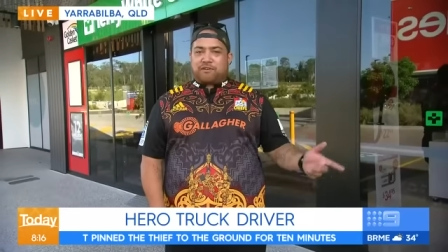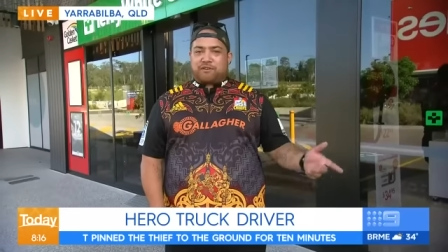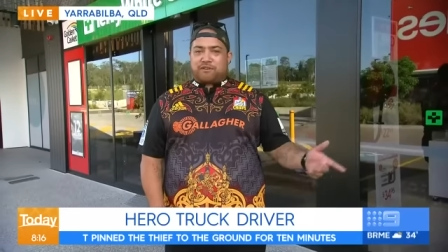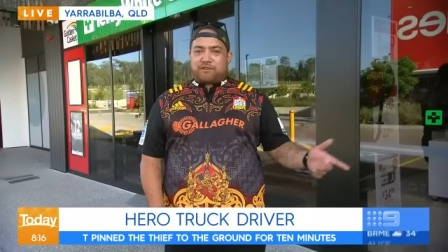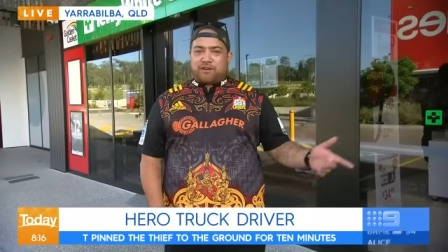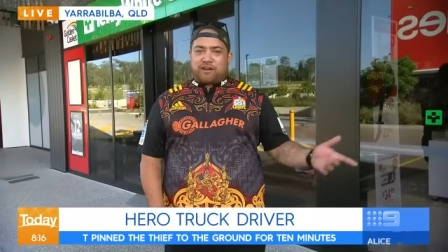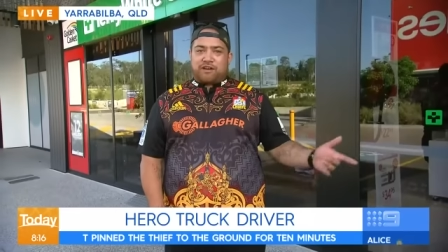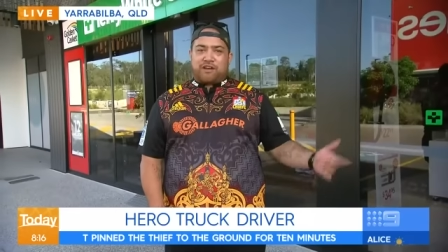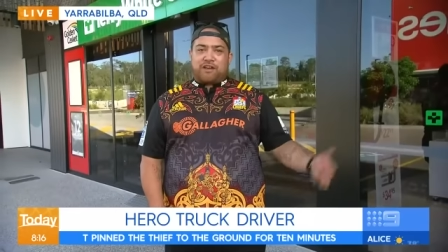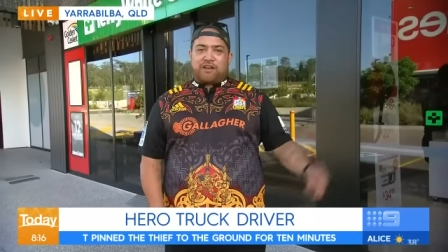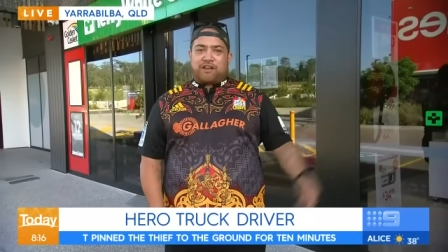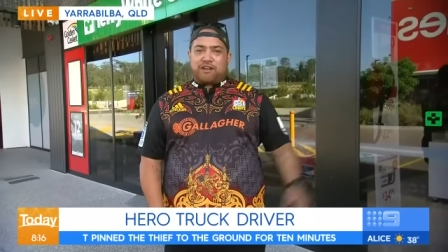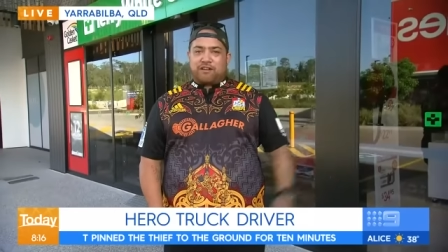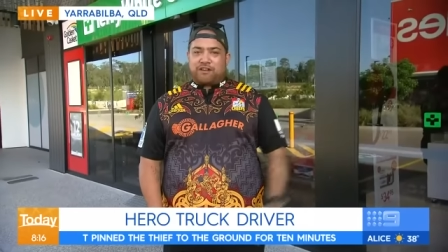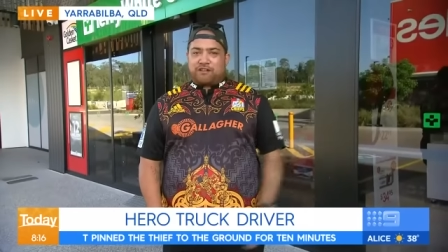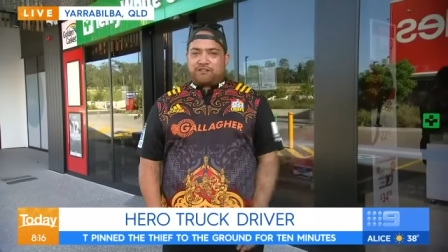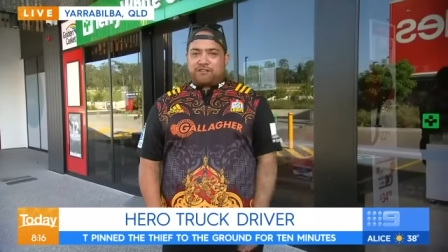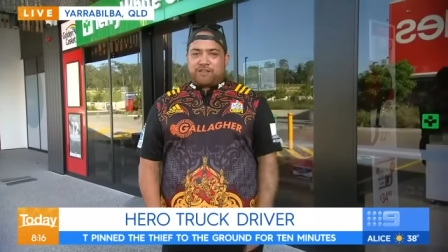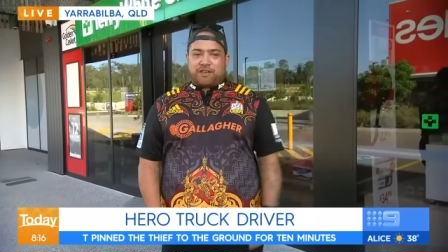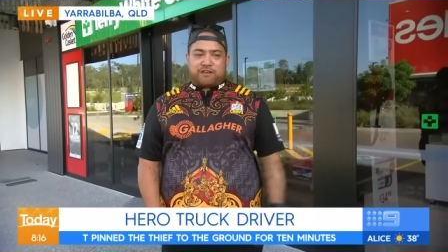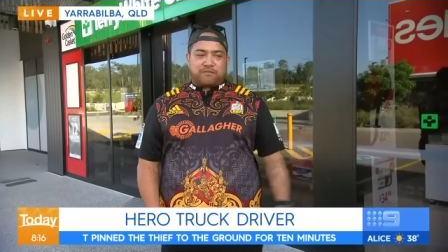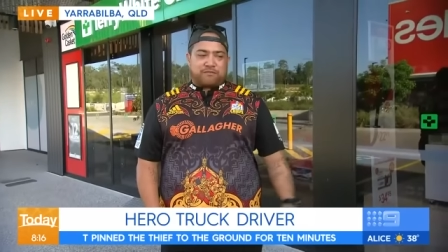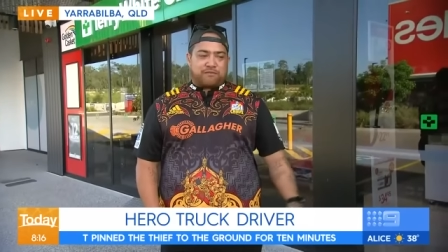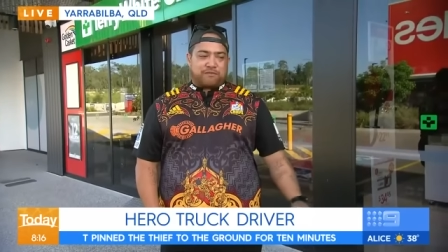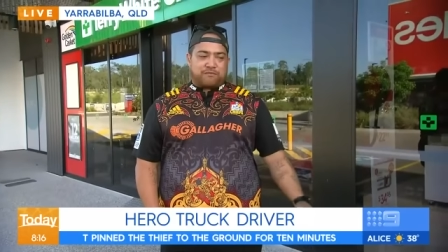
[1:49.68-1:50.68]
yeah. the guy and I
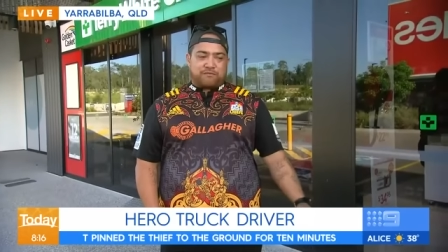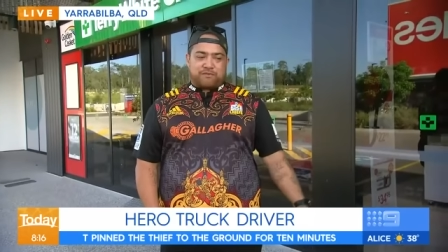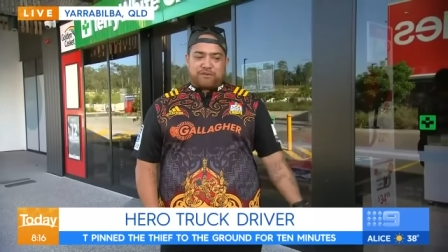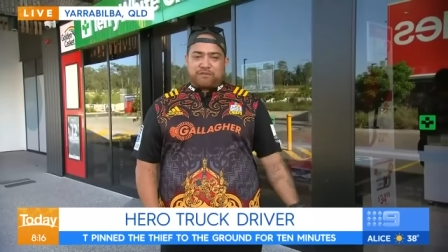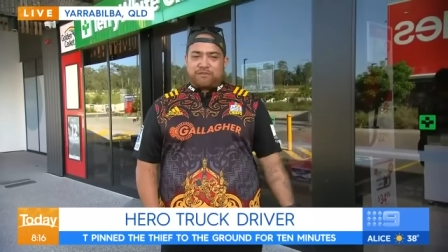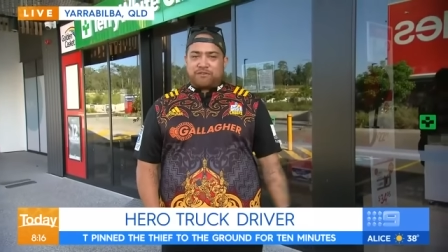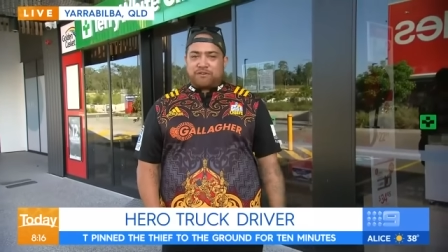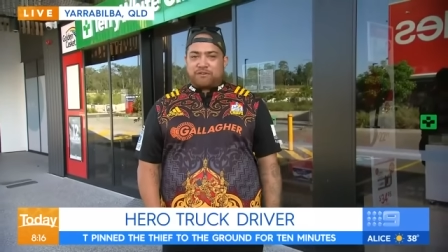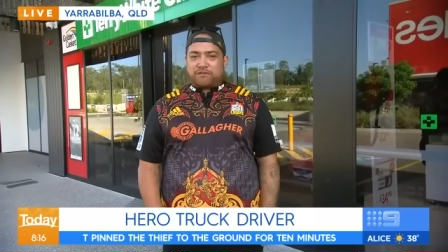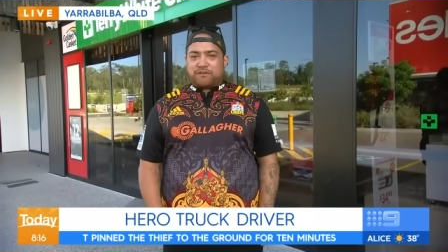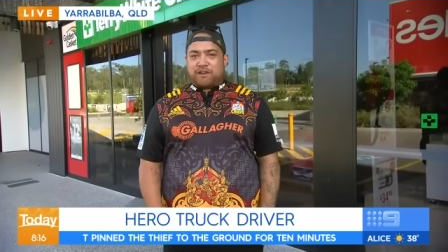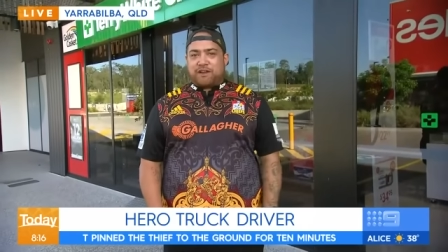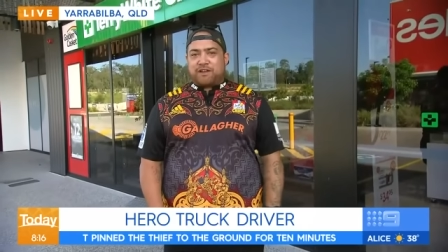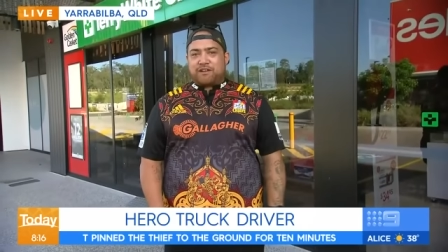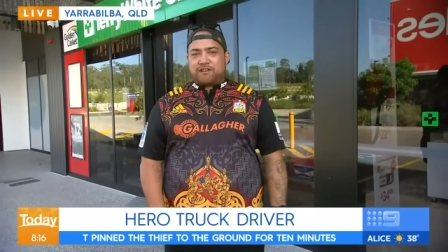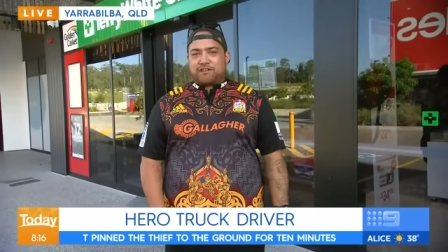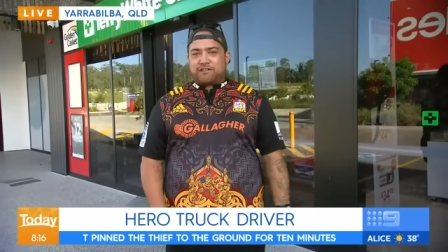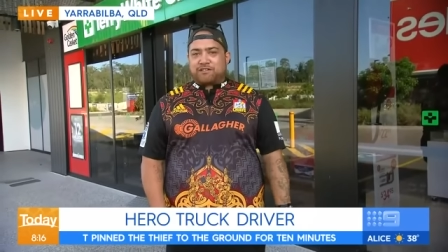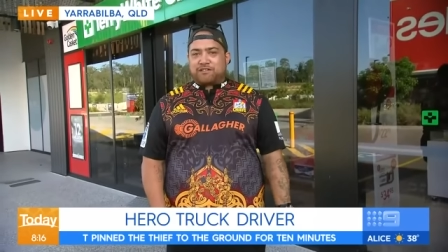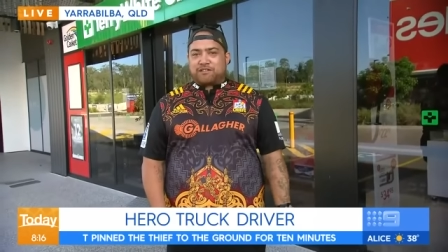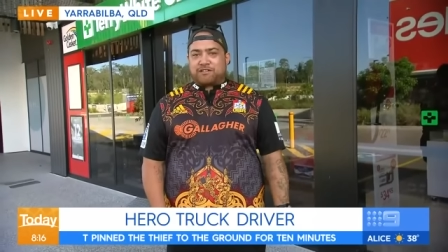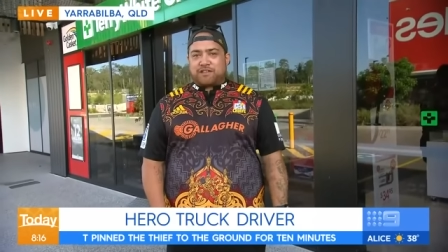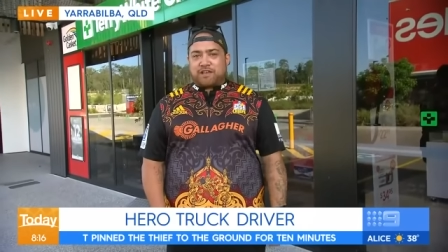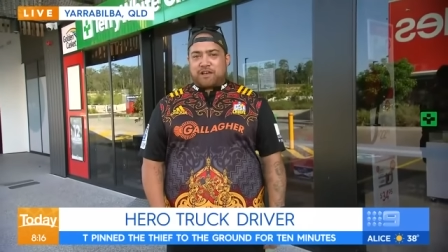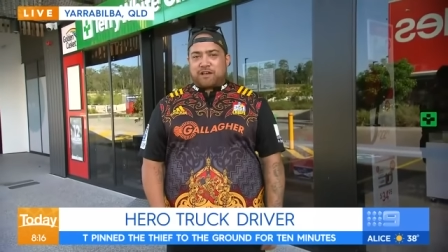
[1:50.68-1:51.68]
tackled him on the ground
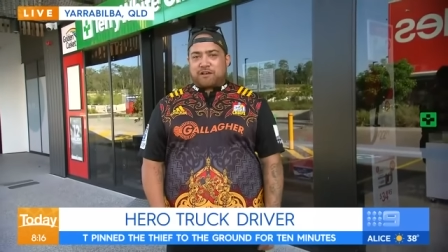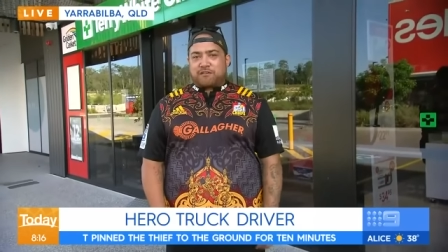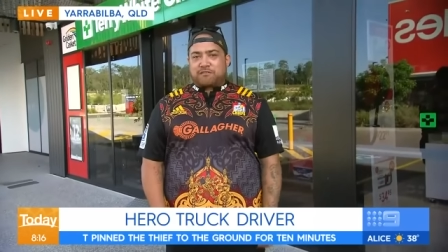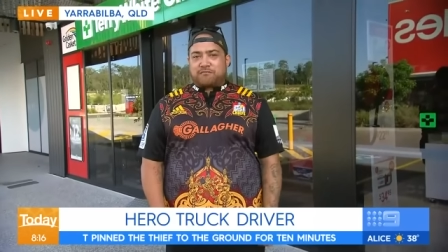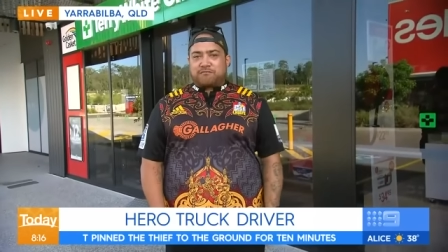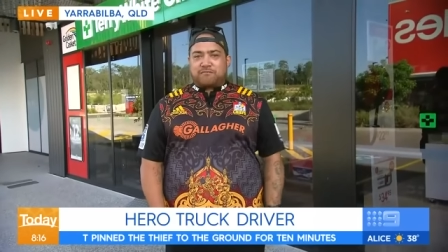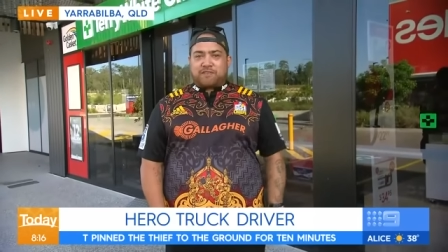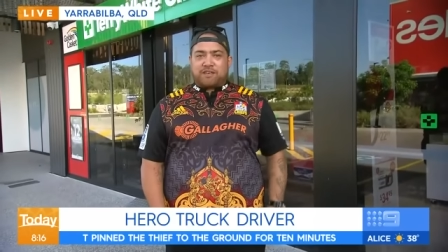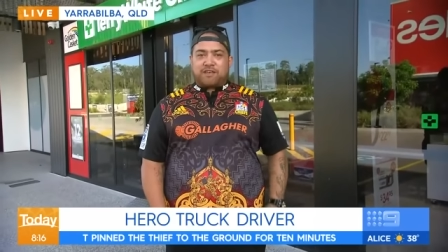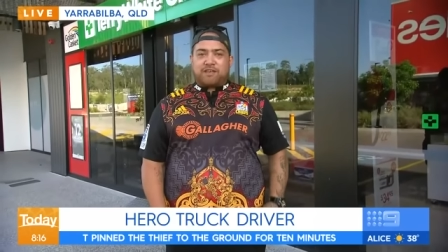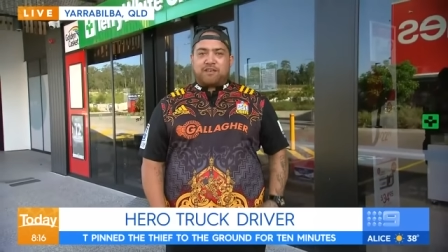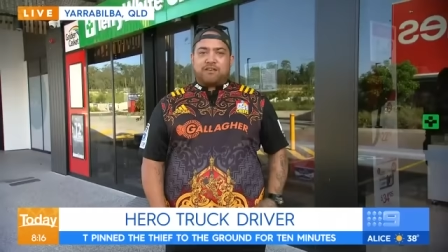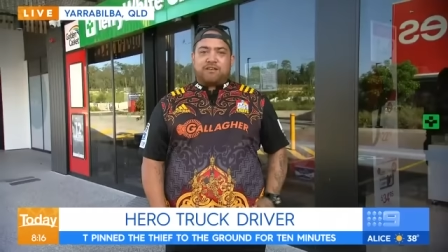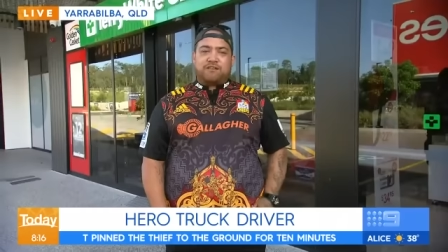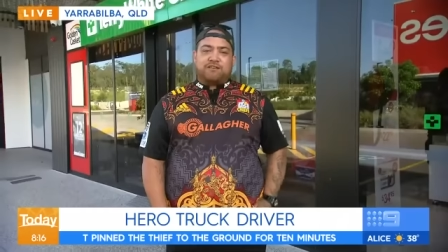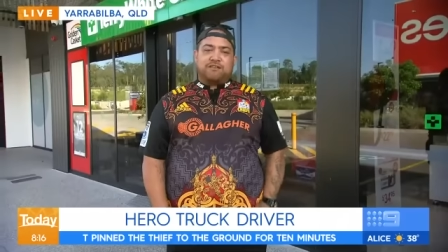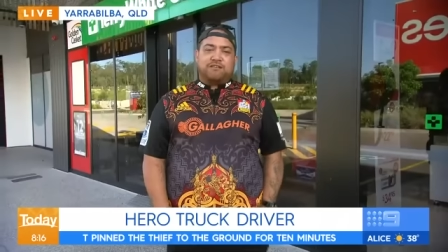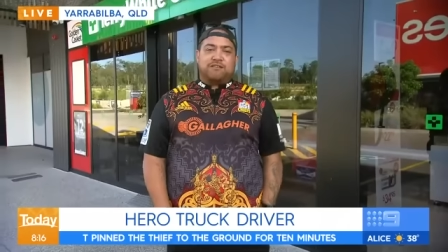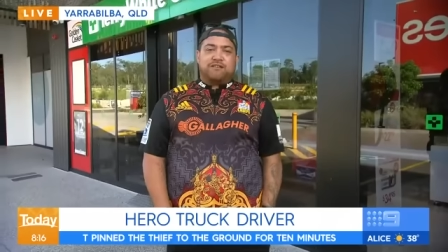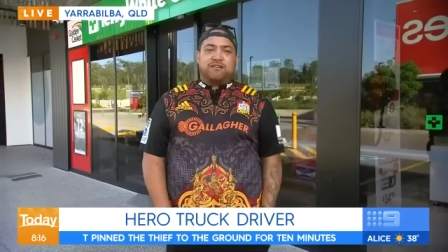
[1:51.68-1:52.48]
and just held him there.